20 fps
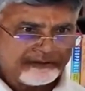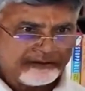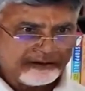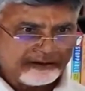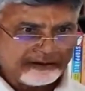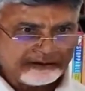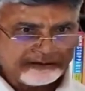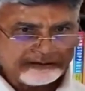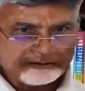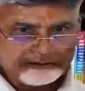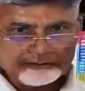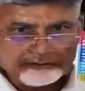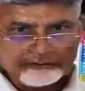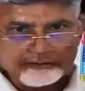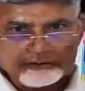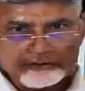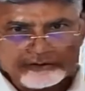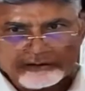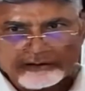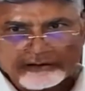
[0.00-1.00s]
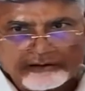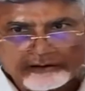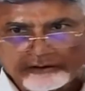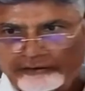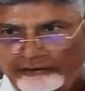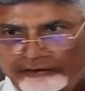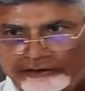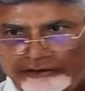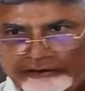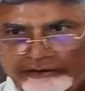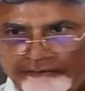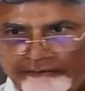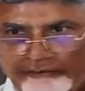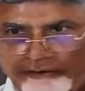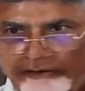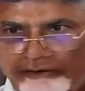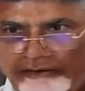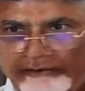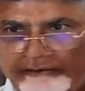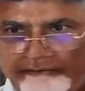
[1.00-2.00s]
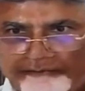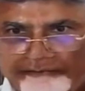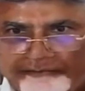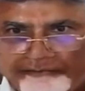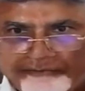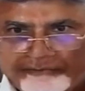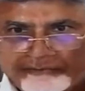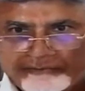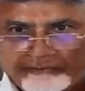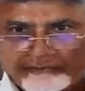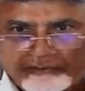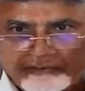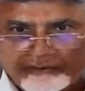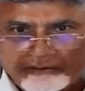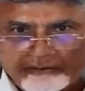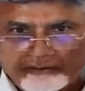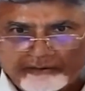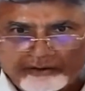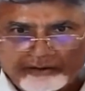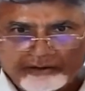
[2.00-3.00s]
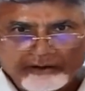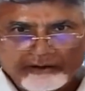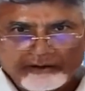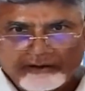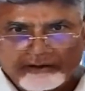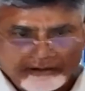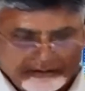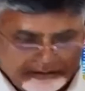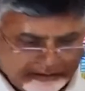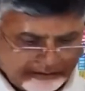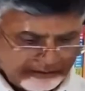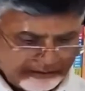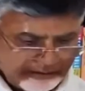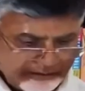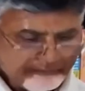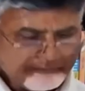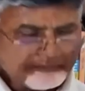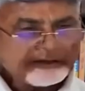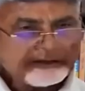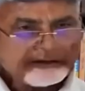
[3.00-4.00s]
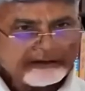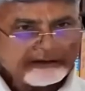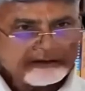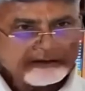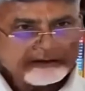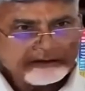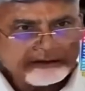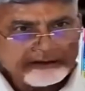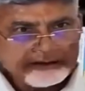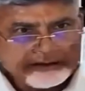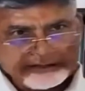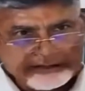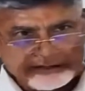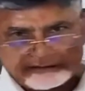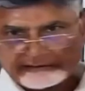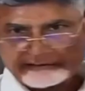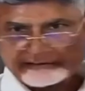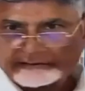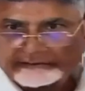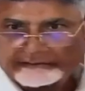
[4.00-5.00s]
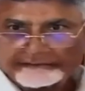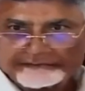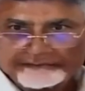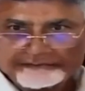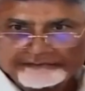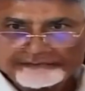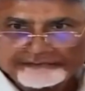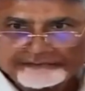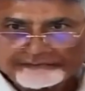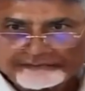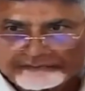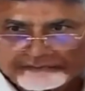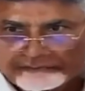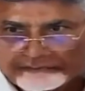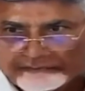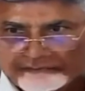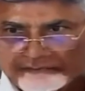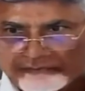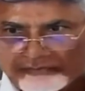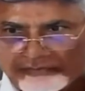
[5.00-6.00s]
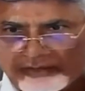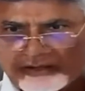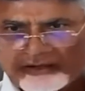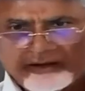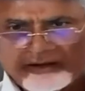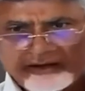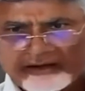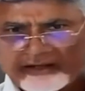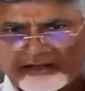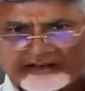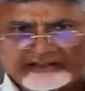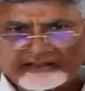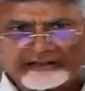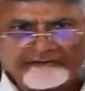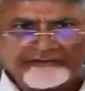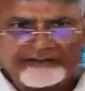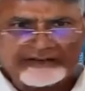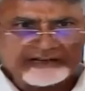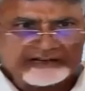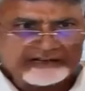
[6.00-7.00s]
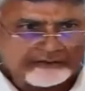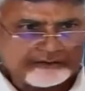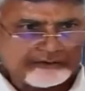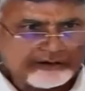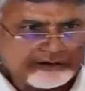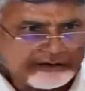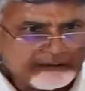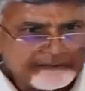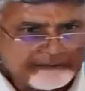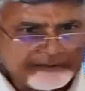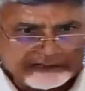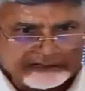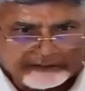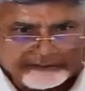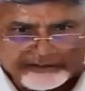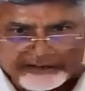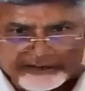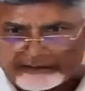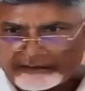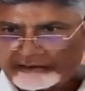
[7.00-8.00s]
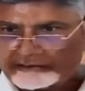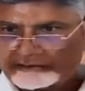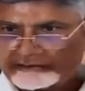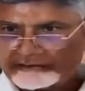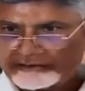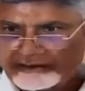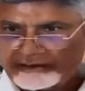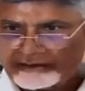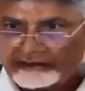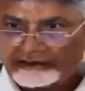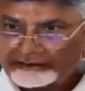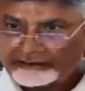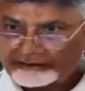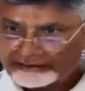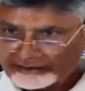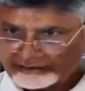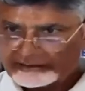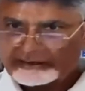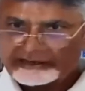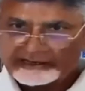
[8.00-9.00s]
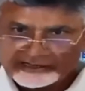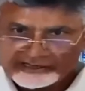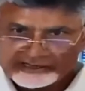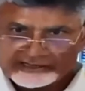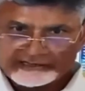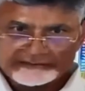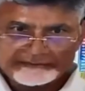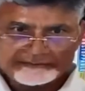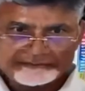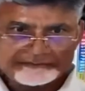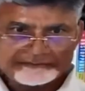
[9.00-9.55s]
I told all over the world, you cannot undermine Indians. Indians are very strong in mathematics and English.